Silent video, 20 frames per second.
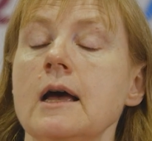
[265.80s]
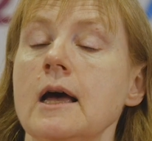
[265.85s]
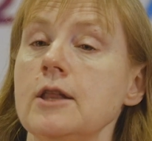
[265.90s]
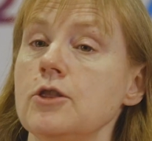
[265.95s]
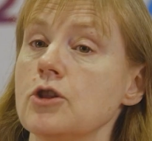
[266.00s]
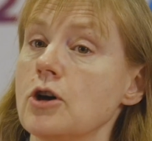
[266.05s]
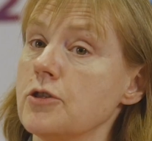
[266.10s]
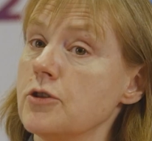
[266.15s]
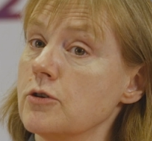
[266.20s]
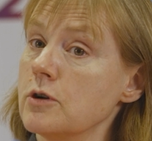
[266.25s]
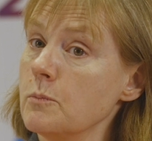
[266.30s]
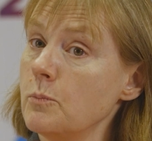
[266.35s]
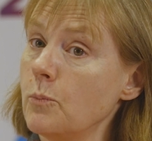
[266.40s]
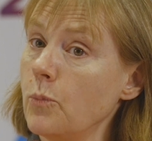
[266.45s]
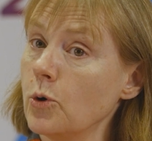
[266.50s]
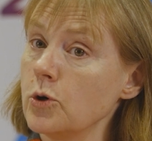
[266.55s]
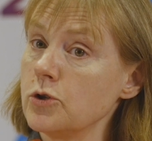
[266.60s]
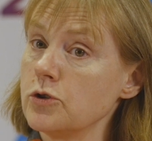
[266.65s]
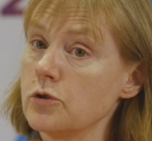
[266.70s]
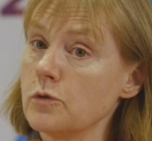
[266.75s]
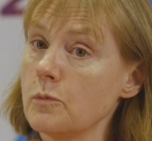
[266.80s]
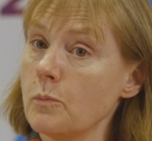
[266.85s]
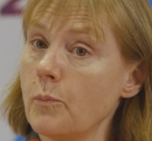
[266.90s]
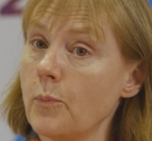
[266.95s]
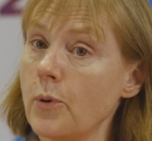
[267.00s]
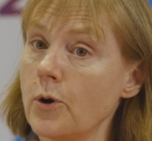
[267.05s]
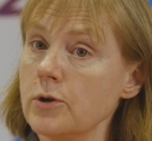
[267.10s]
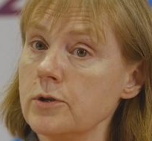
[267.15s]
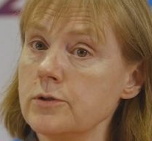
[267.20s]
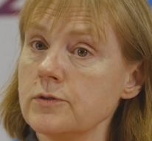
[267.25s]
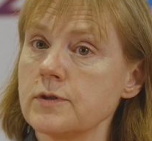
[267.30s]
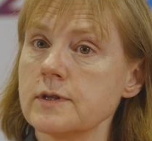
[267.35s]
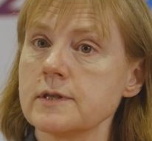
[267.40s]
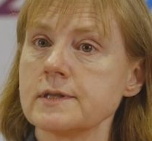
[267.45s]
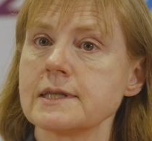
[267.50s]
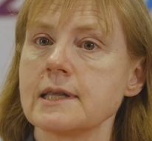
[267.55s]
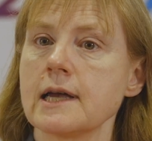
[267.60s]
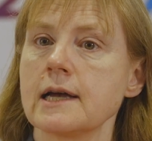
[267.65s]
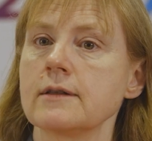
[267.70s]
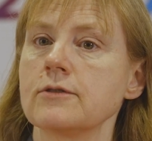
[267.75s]
Another important point
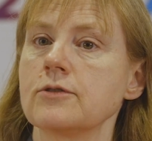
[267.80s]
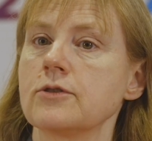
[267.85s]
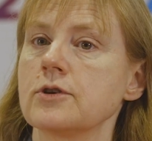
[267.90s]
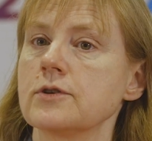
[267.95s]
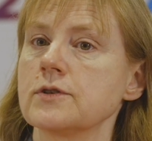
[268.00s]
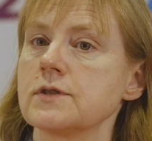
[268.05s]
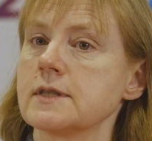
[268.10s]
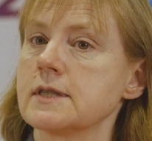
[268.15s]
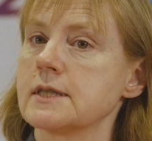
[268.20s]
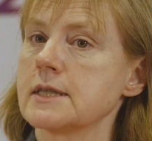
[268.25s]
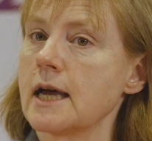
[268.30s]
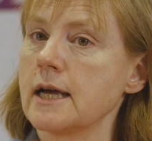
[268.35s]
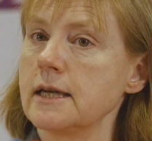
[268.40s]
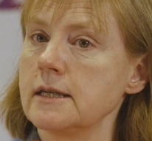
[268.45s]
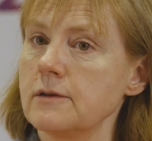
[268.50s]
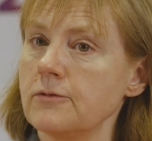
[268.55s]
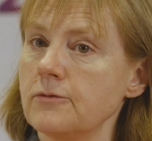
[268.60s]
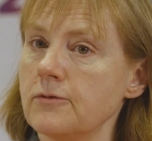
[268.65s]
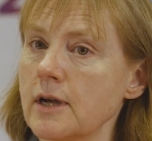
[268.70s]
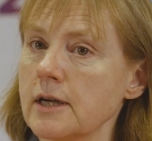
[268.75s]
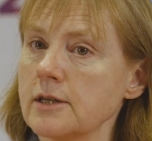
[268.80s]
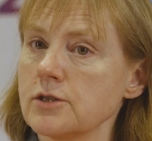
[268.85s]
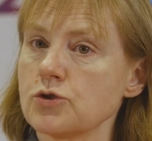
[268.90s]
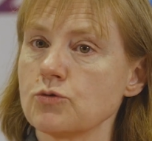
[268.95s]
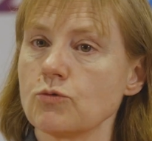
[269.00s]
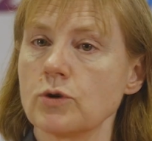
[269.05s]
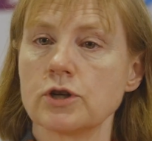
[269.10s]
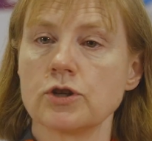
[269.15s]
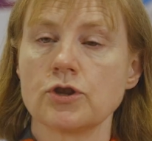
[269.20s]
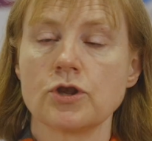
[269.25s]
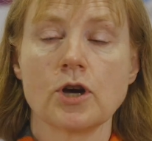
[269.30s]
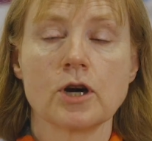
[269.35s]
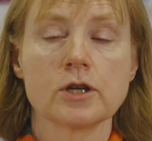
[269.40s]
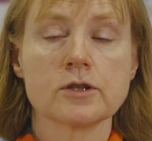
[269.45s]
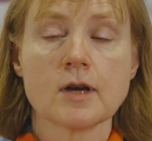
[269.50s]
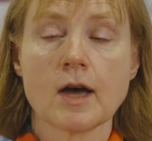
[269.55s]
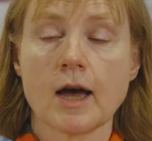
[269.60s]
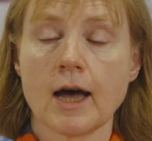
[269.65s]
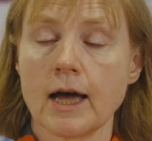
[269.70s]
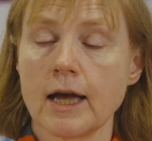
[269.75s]
is that the side effects were
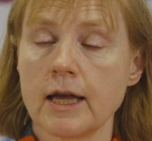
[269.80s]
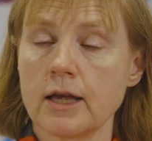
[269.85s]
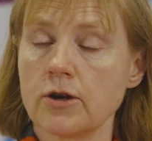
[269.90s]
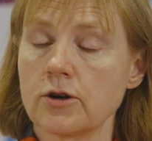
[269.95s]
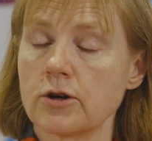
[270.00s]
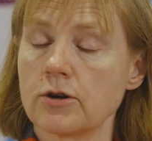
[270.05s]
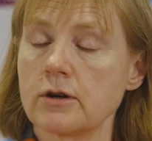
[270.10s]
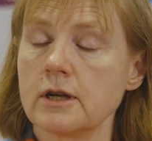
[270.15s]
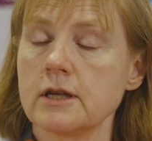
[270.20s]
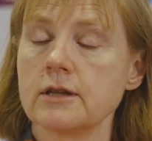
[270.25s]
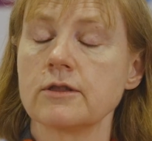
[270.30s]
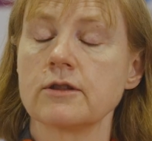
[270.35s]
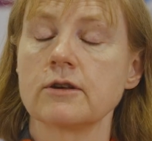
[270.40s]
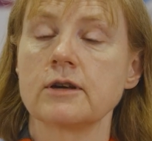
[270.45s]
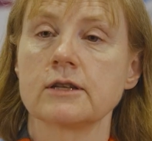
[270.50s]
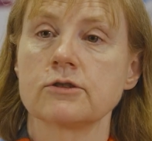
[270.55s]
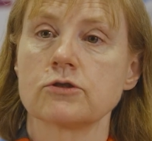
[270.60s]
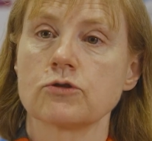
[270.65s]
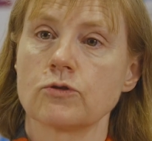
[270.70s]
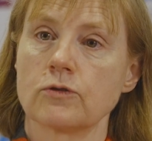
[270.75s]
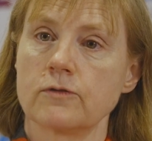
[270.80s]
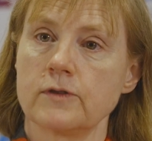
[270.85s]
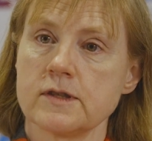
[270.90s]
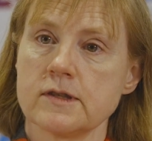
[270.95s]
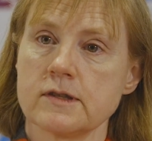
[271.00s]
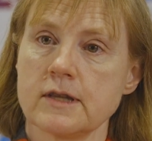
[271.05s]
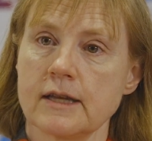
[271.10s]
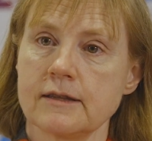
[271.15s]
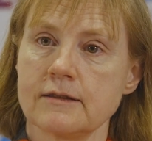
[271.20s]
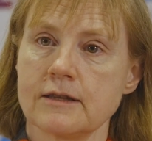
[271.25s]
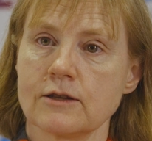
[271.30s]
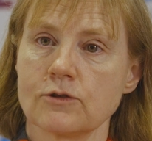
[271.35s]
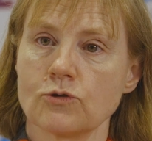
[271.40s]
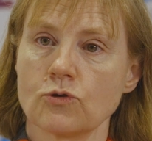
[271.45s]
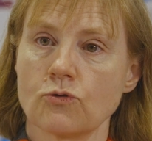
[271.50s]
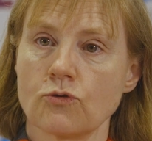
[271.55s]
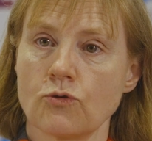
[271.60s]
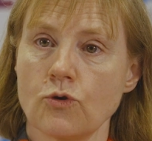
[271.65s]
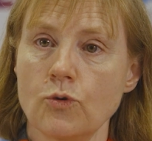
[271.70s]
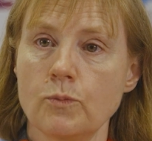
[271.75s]
not higher in the
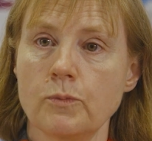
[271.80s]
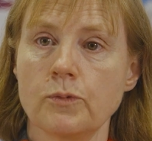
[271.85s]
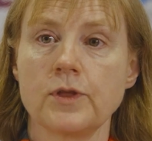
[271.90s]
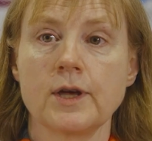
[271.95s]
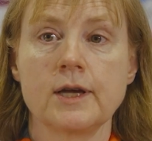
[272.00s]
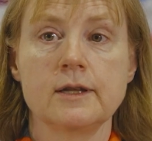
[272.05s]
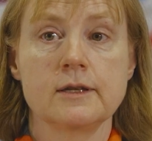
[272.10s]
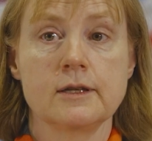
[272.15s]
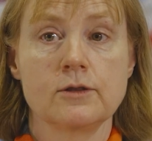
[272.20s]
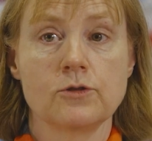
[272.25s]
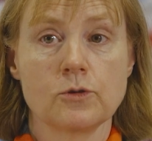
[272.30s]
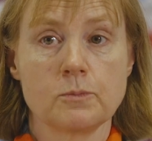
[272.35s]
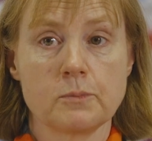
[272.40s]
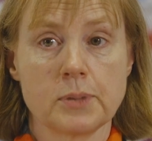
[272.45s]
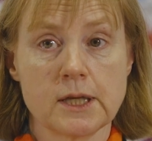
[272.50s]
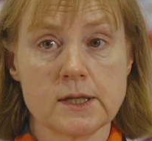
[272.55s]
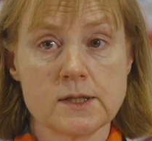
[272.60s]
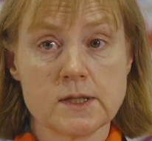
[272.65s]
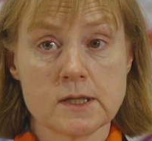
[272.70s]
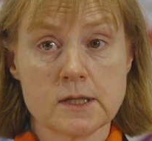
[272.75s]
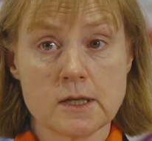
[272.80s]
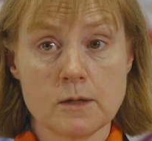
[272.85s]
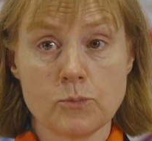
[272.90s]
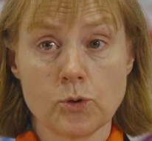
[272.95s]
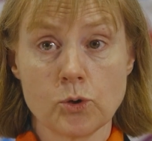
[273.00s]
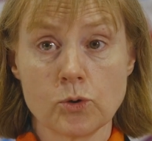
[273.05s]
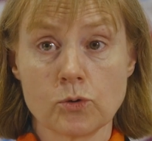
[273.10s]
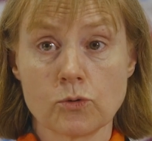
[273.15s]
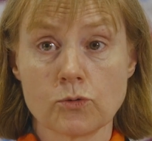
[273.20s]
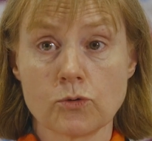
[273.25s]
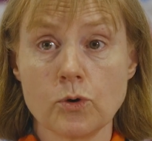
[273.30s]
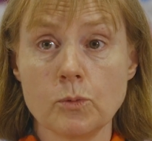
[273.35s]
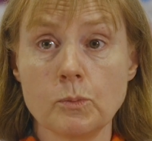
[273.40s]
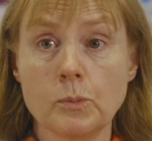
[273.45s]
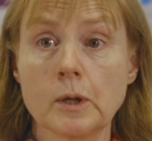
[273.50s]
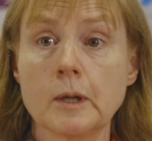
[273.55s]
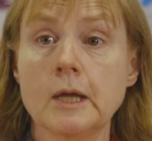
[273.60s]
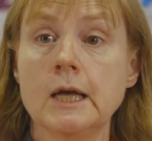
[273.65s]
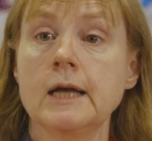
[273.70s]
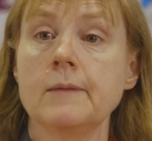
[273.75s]
atorvastatin group than in the placebo group
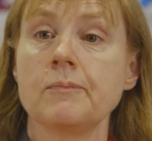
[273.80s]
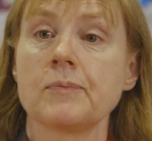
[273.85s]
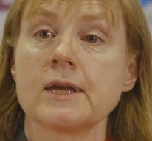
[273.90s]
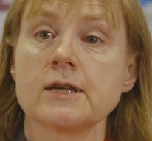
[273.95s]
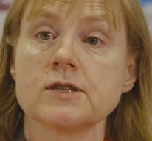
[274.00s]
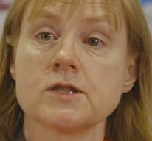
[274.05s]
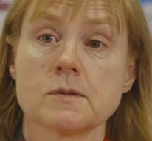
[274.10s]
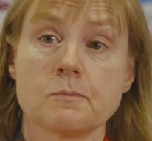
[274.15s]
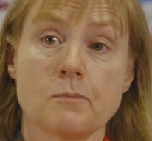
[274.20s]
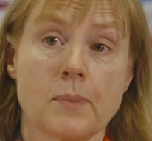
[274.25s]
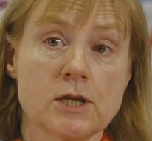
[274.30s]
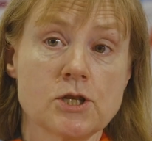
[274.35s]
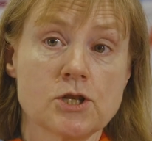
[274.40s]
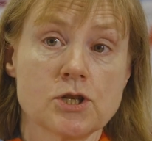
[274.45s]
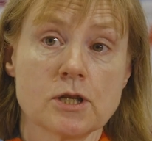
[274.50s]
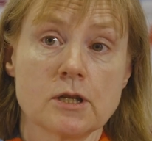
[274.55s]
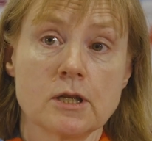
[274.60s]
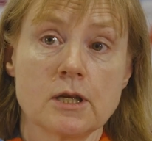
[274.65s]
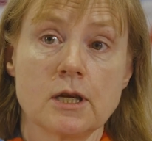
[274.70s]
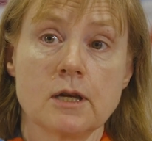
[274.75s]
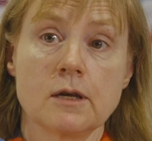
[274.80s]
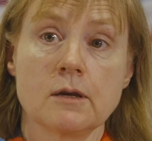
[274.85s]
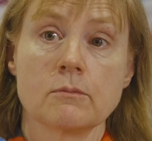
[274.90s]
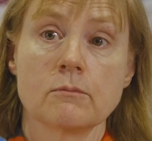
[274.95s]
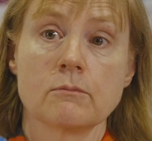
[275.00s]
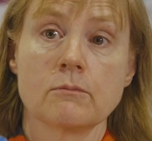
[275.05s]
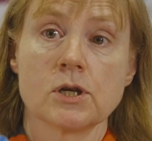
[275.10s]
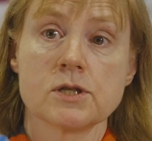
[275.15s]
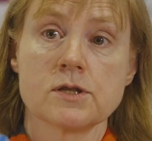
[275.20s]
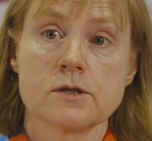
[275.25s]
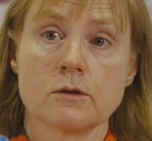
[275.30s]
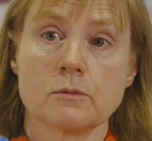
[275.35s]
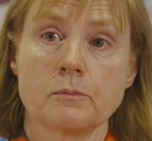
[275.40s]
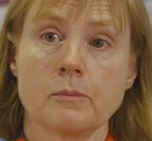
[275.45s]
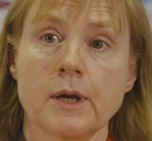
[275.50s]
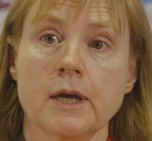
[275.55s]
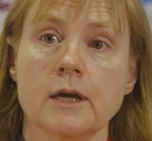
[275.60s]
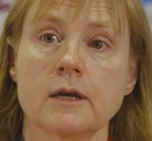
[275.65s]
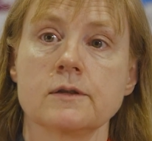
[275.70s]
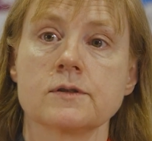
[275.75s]
especially muscle
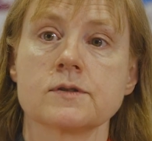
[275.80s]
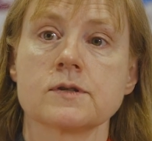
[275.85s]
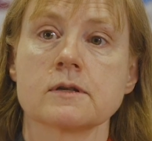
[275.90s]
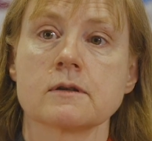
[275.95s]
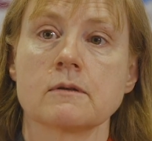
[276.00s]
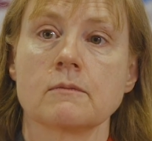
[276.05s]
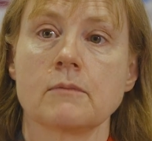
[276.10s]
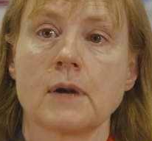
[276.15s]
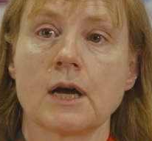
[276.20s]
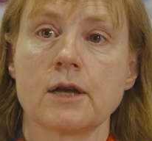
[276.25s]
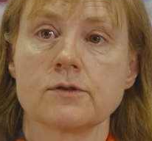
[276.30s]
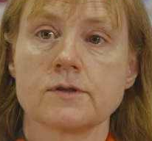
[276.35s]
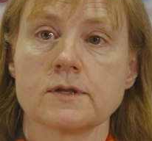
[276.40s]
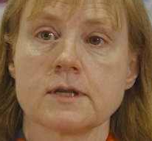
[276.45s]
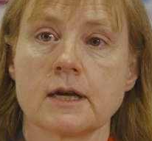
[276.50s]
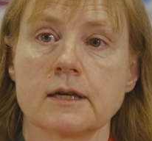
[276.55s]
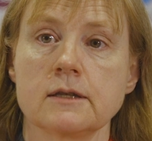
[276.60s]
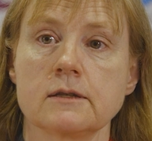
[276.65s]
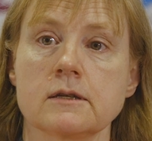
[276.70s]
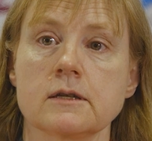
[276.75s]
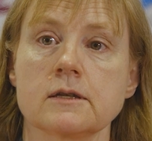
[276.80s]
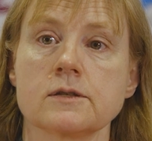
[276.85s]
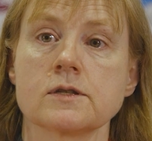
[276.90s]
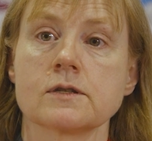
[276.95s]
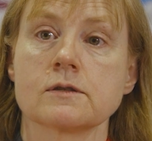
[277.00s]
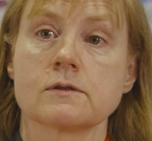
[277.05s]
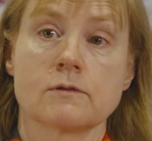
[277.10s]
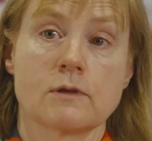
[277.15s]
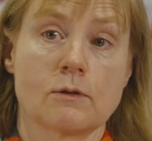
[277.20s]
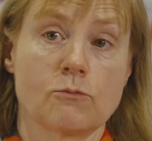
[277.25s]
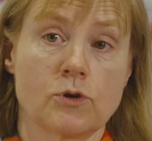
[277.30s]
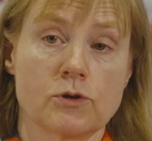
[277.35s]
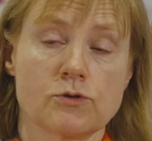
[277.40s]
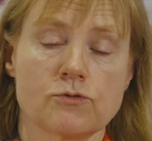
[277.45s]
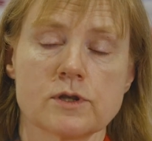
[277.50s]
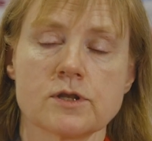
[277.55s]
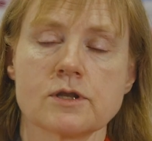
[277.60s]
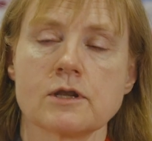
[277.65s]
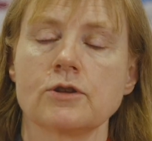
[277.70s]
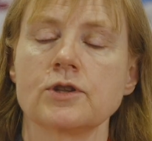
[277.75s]
pains, myositis, which
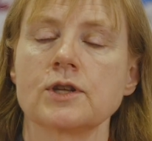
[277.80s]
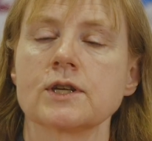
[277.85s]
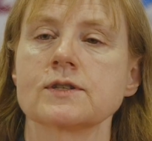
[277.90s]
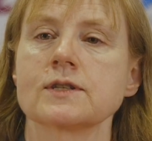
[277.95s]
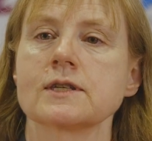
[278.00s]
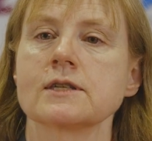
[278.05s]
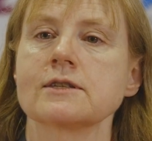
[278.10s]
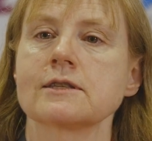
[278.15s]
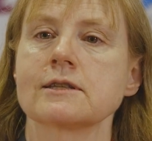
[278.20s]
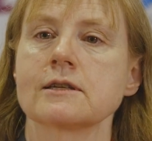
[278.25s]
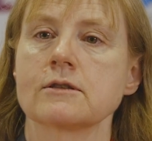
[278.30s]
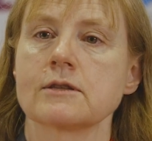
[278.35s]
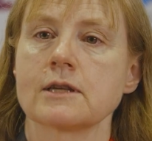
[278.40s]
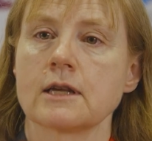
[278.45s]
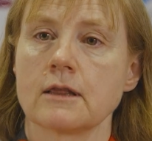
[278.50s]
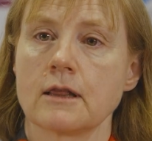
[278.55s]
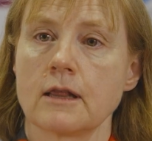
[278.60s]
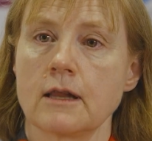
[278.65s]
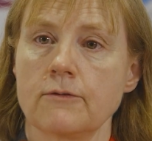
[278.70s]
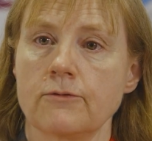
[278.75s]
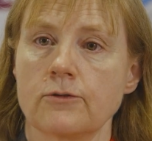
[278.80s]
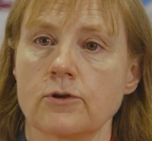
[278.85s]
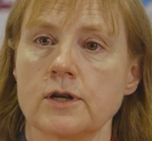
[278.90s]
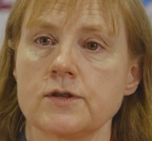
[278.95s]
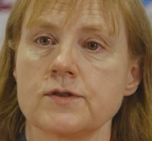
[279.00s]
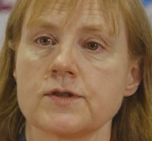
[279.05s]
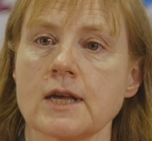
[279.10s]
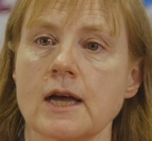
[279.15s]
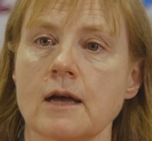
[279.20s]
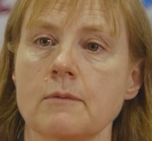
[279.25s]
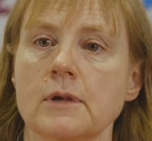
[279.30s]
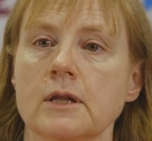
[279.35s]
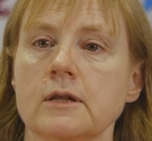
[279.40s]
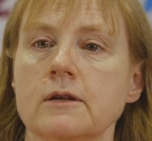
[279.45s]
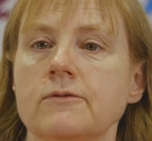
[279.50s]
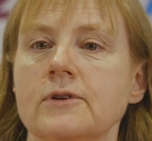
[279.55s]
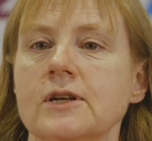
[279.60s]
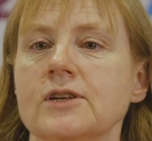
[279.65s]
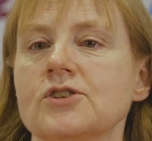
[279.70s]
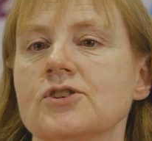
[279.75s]
was non-existent, and liver enzyme
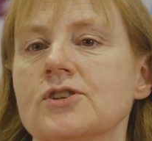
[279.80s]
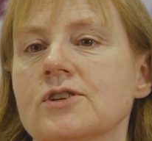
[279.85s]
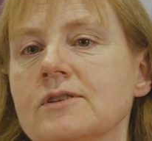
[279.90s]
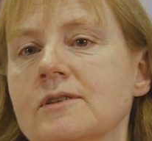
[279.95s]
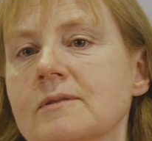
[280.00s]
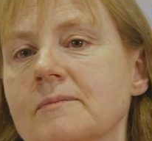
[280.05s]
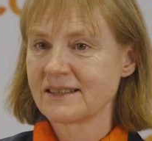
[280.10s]
elevation.